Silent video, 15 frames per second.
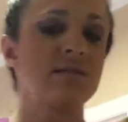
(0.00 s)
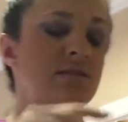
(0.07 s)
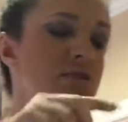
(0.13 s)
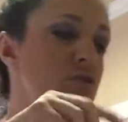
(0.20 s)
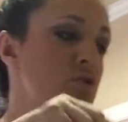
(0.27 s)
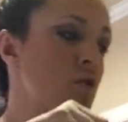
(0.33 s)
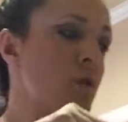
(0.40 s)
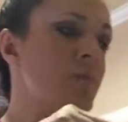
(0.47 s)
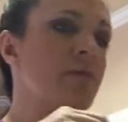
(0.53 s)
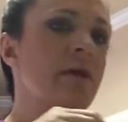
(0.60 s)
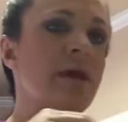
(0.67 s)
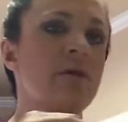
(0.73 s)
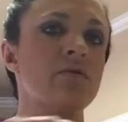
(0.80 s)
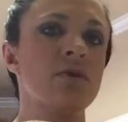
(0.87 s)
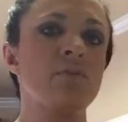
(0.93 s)
Normally,
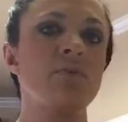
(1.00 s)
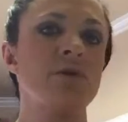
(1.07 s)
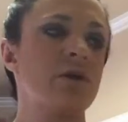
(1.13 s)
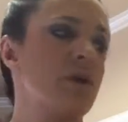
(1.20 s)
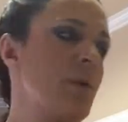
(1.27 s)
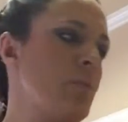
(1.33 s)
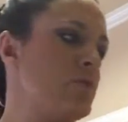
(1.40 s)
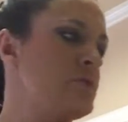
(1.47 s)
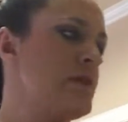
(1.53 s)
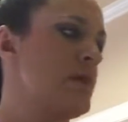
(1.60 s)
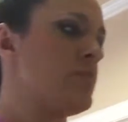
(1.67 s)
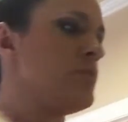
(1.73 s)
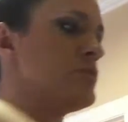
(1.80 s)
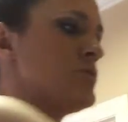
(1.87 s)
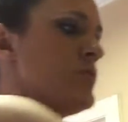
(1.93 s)
I'd only put a couple
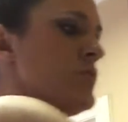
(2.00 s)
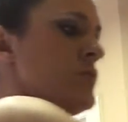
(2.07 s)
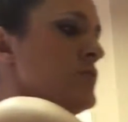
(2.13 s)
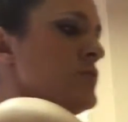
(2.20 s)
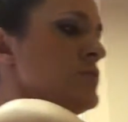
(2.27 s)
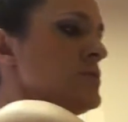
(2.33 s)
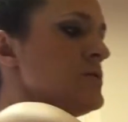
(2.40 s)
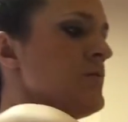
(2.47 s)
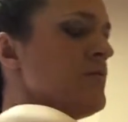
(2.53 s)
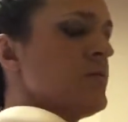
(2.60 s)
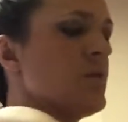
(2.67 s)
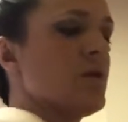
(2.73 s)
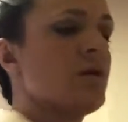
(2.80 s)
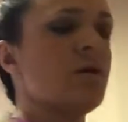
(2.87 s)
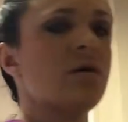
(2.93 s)
tablespoons
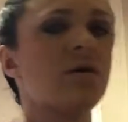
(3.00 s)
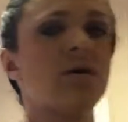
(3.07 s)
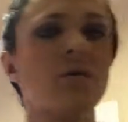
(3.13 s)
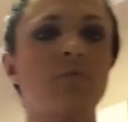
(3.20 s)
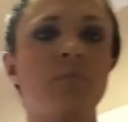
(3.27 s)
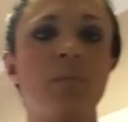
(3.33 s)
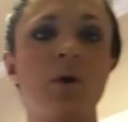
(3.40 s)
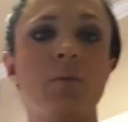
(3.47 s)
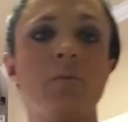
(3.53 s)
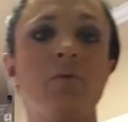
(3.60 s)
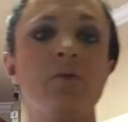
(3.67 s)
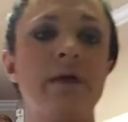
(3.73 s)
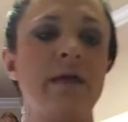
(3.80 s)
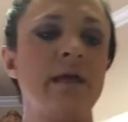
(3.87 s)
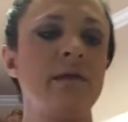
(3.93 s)
per
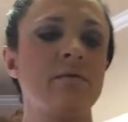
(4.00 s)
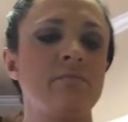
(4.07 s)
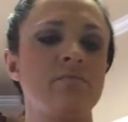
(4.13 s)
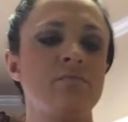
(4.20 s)
plate,